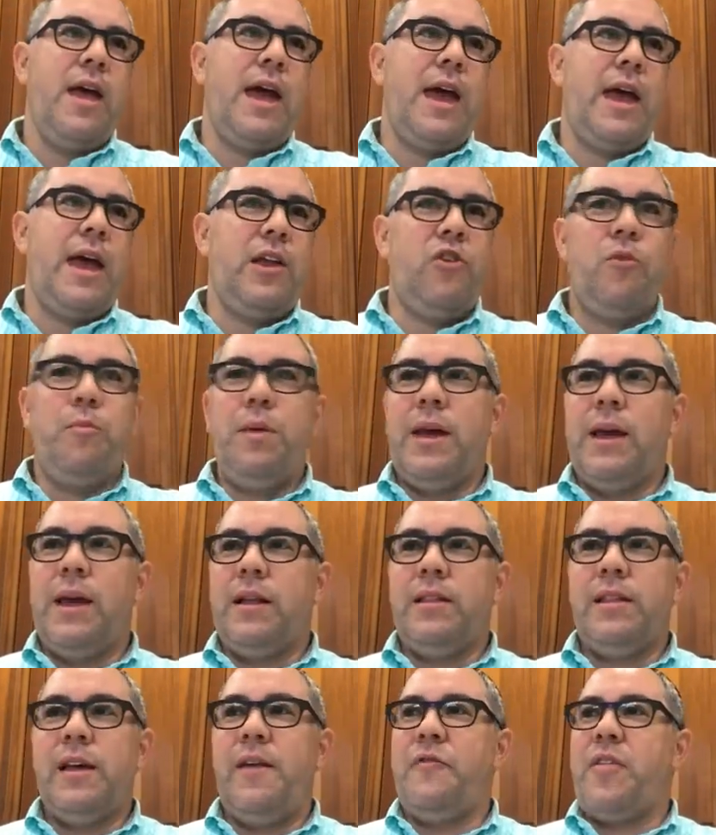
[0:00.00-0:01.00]
and you're being
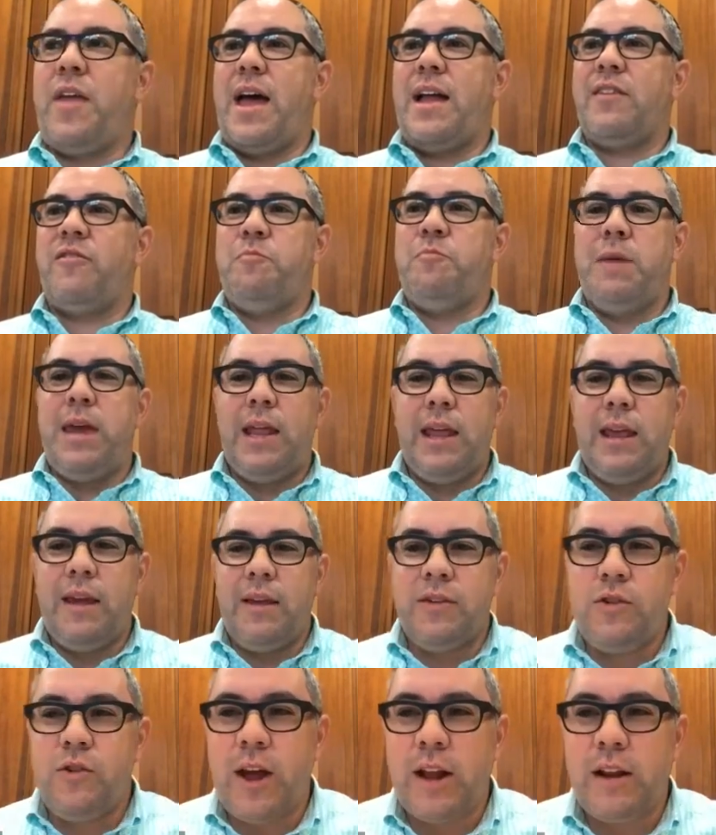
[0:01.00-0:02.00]
left out of
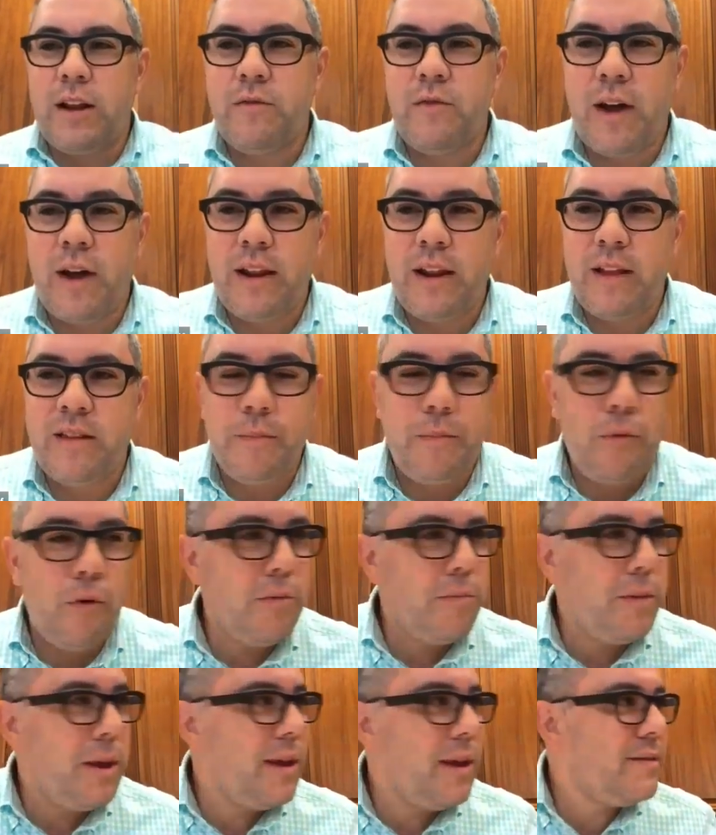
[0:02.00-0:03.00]
meetings, you get invited to
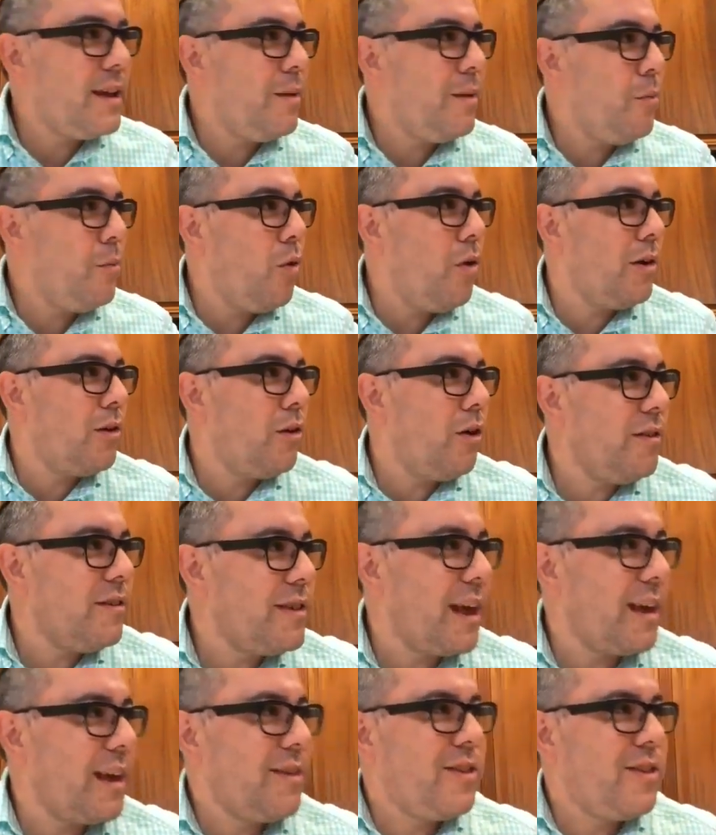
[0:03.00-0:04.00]
board meetings anymore, and all these
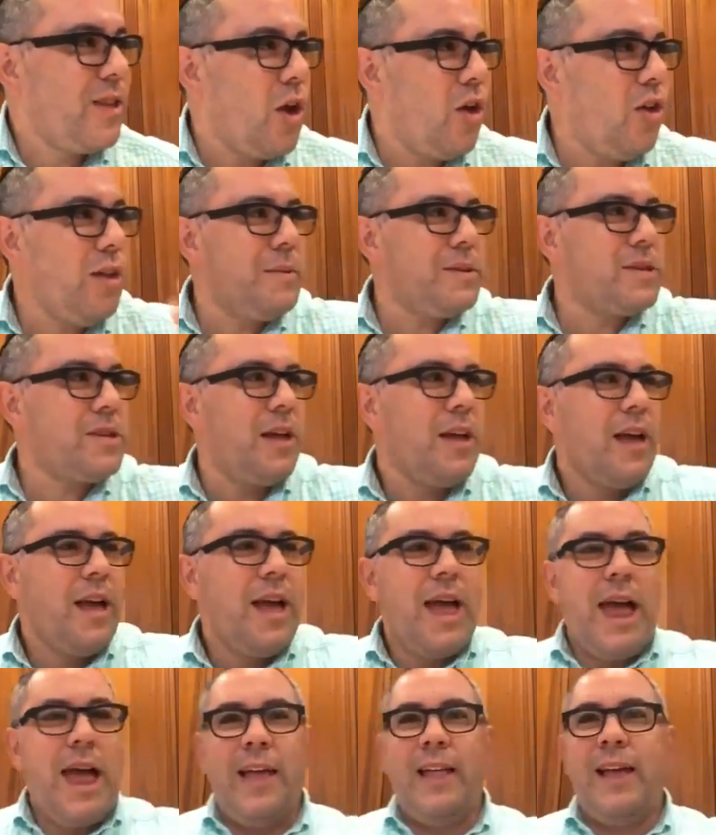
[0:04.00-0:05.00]
slowly but slowly,
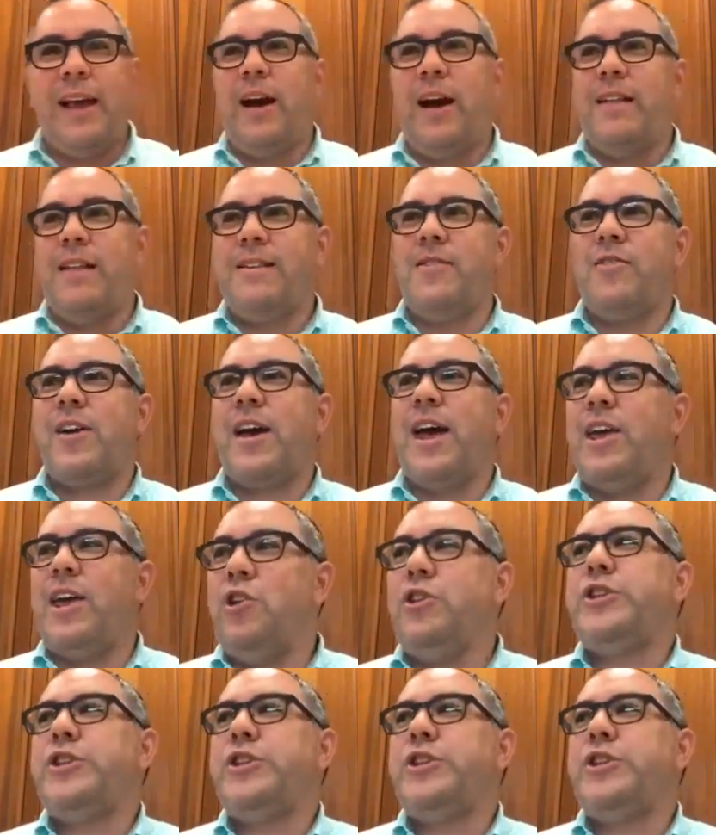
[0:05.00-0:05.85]
and God says, okay, you're